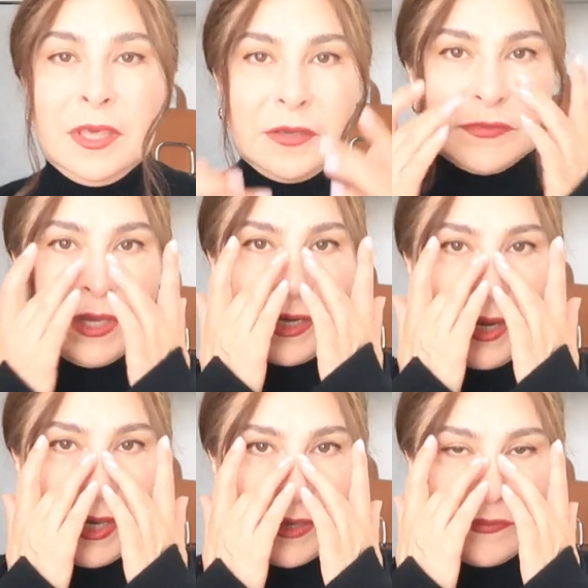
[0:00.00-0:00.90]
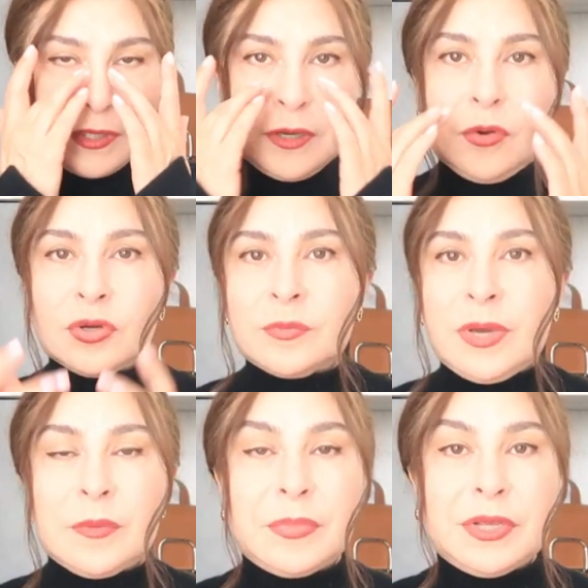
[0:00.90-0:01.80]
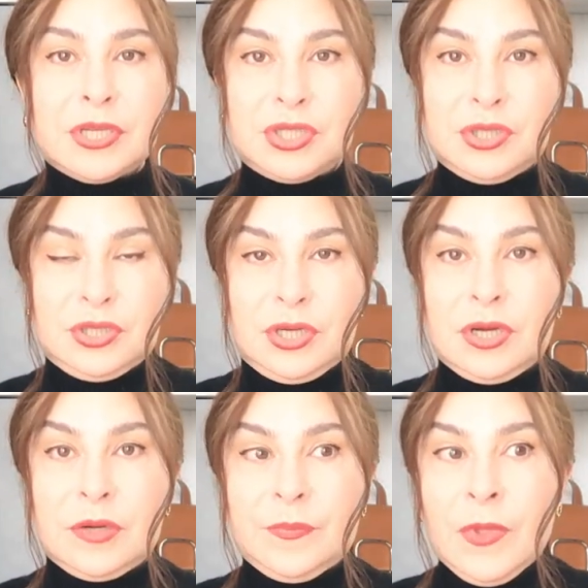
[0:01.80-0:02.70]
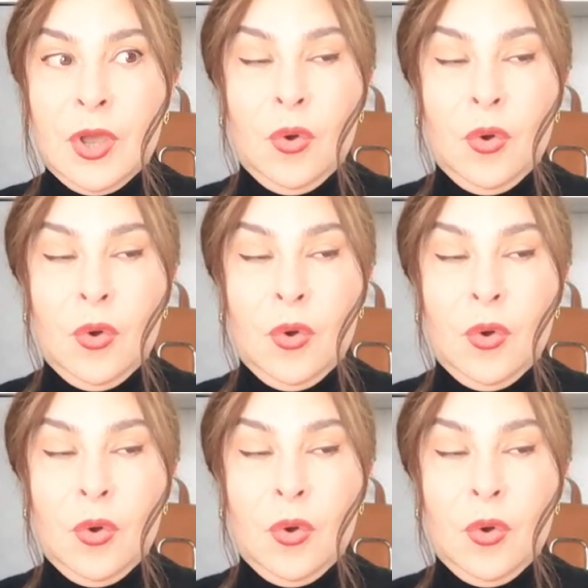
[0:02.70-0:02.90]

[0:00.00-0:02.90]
if they're heavy on my bridge um,